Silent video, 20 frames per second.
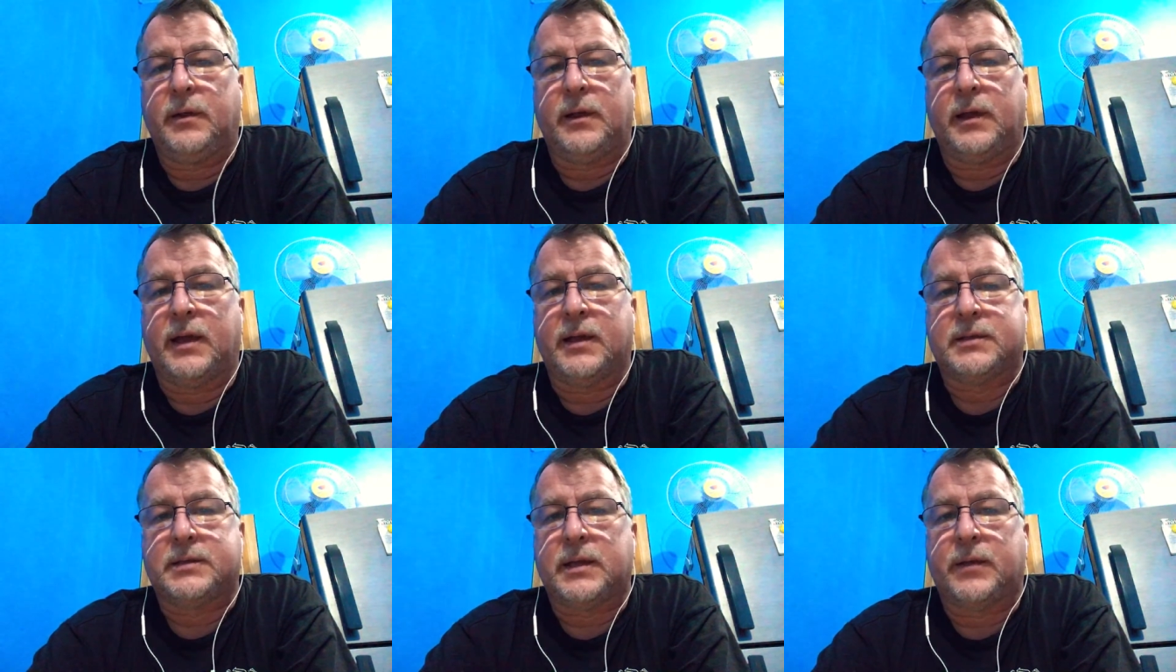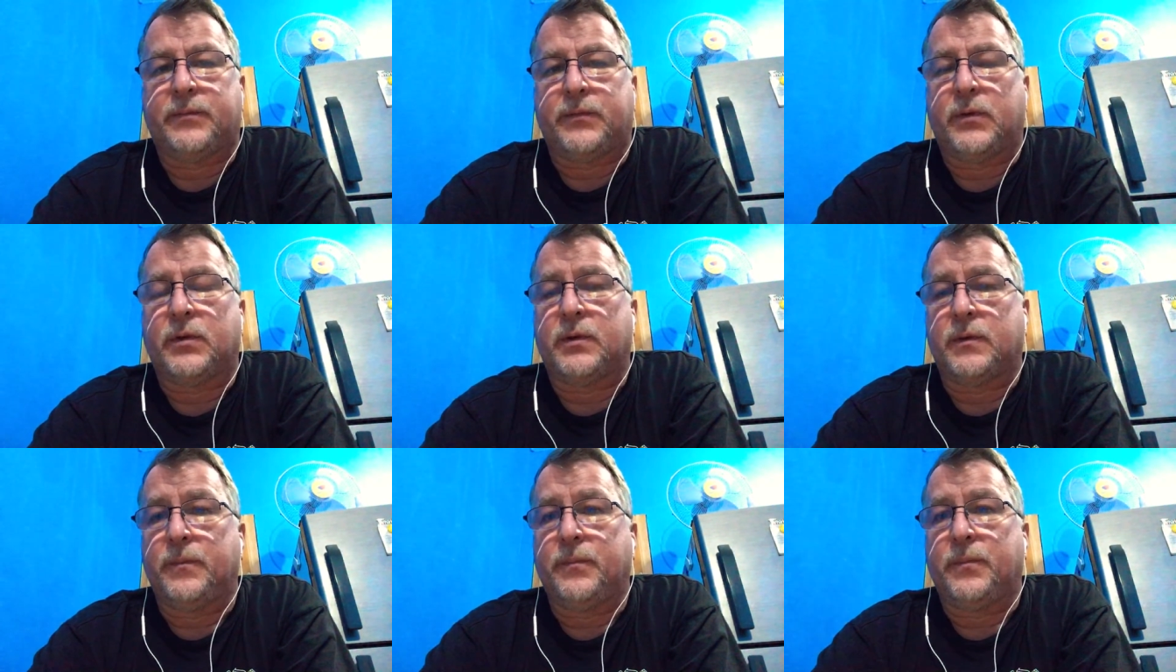except
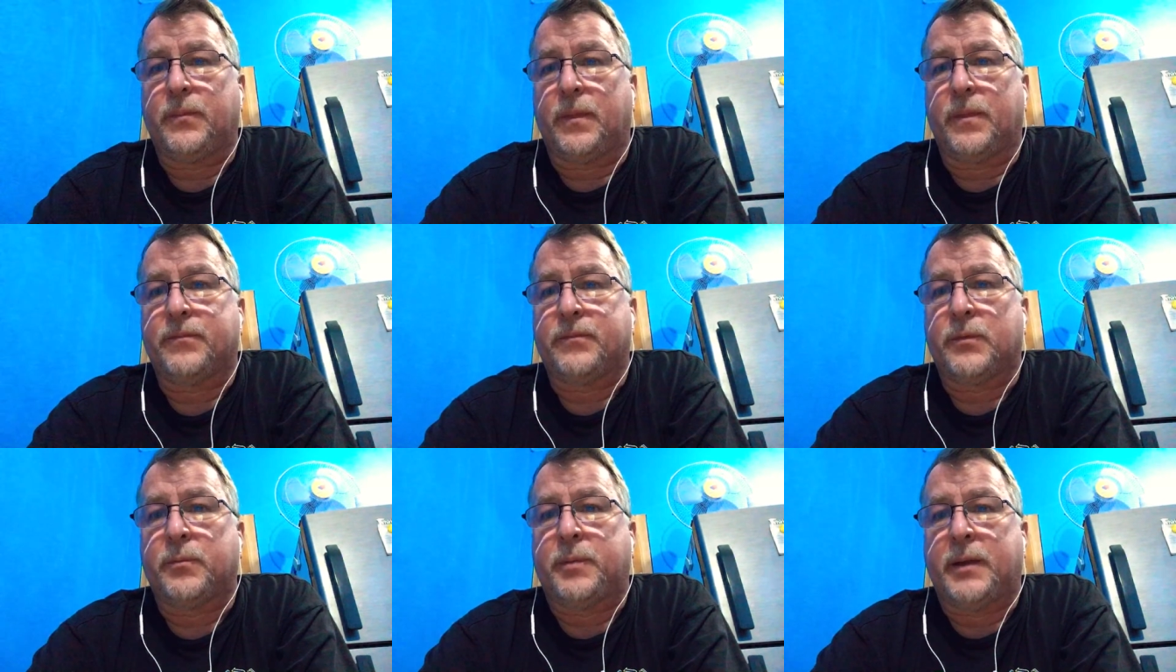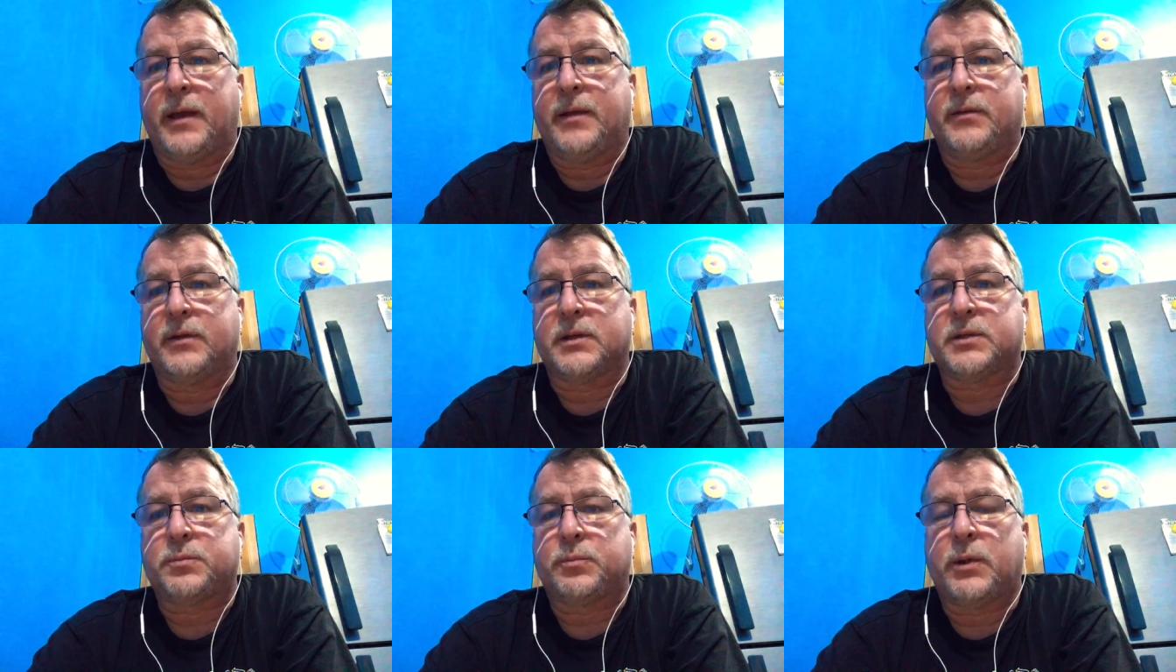for Panda
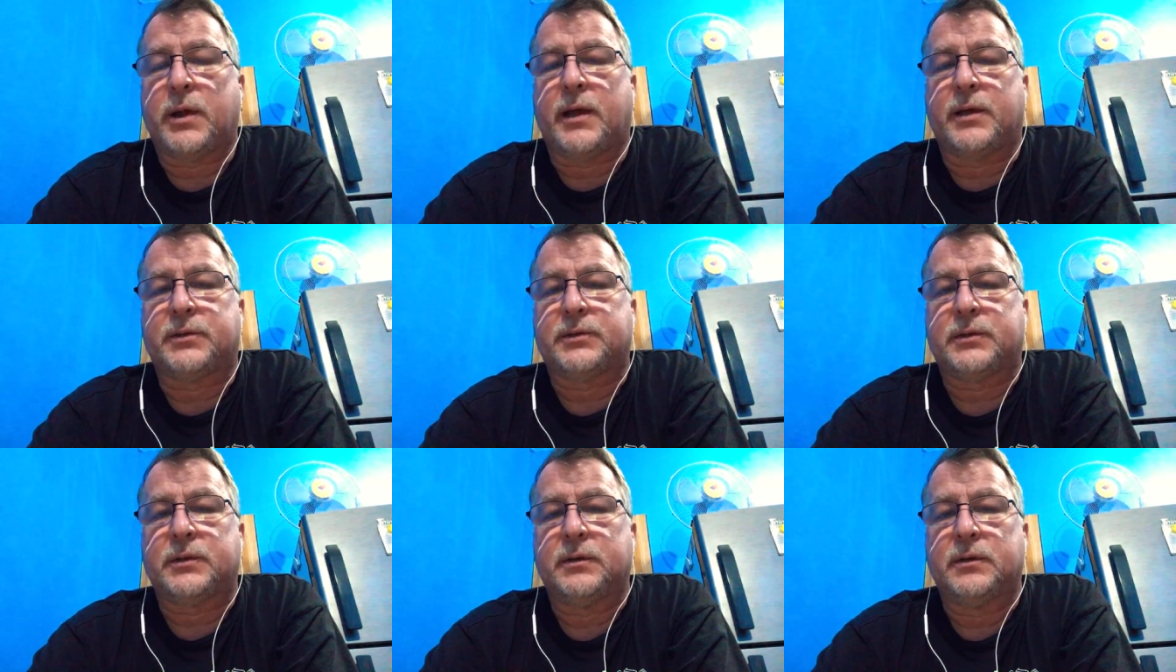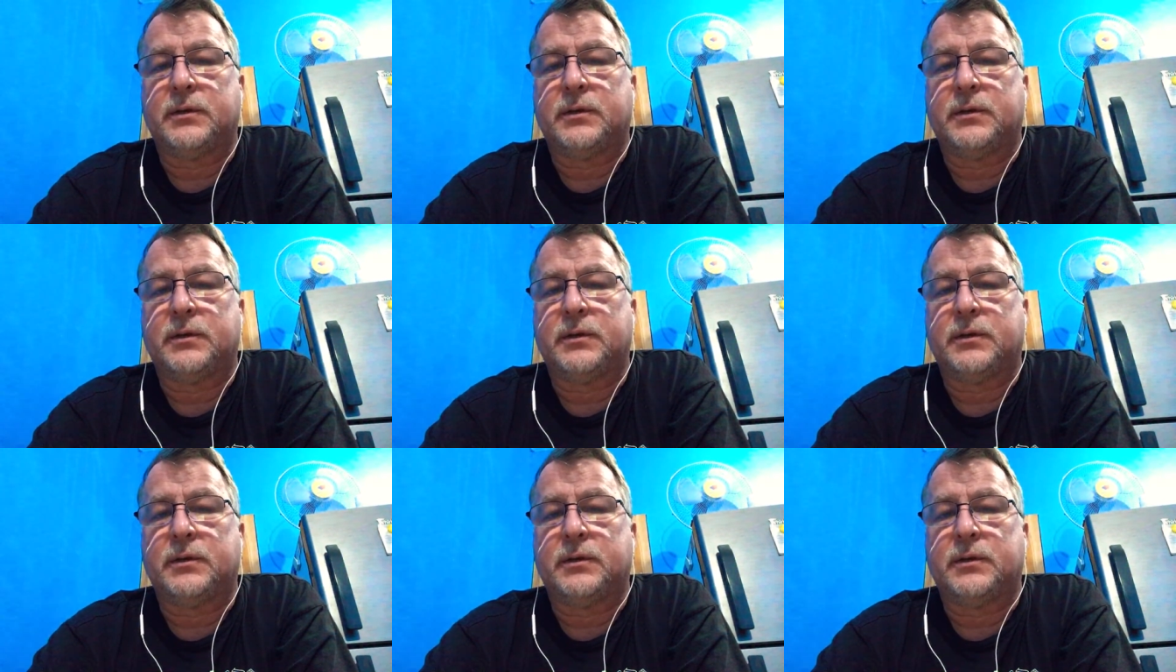Express.